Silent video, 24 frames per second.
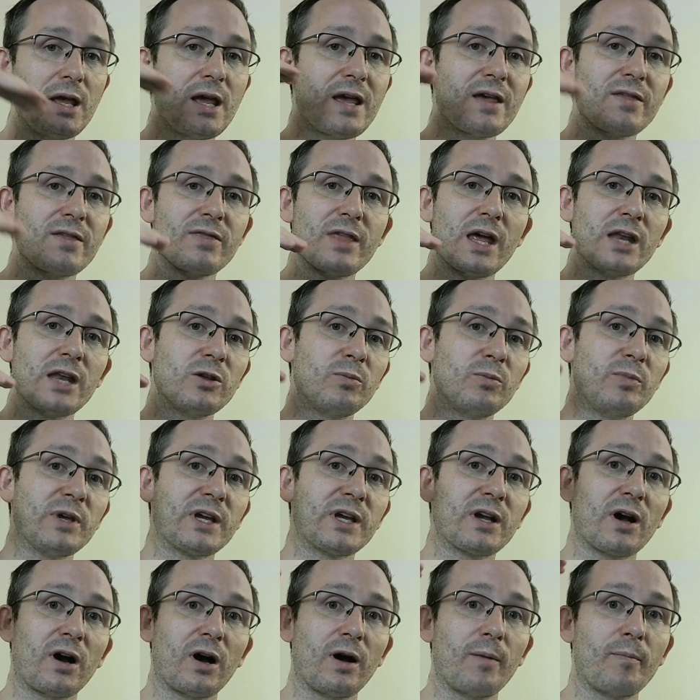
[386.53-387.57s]
then you
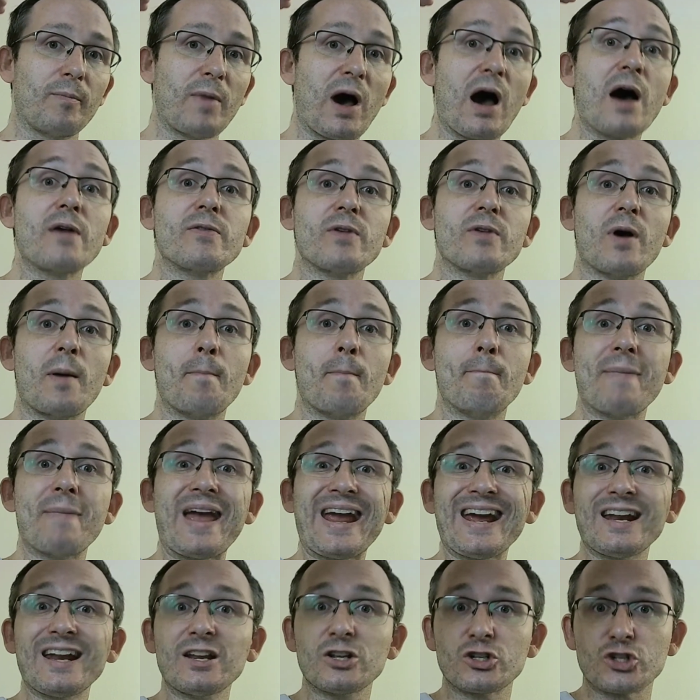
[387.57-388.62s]
become a
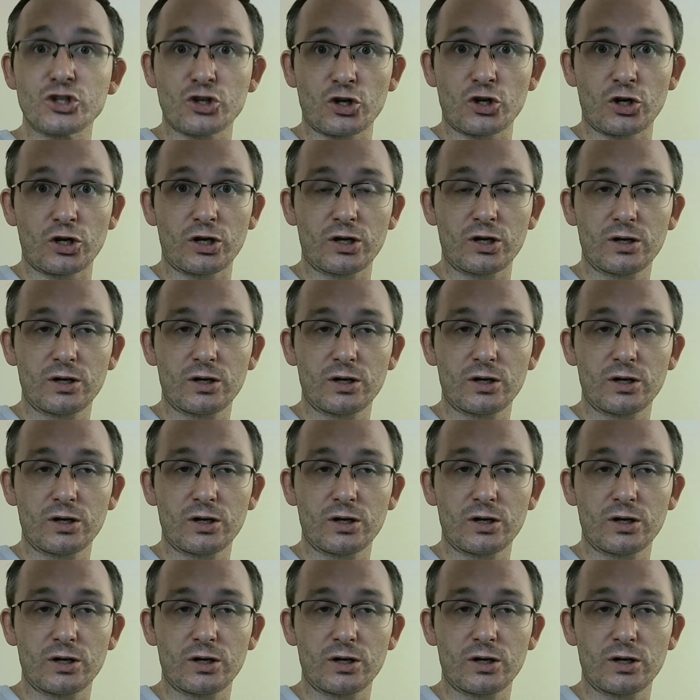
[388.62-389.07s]
manager.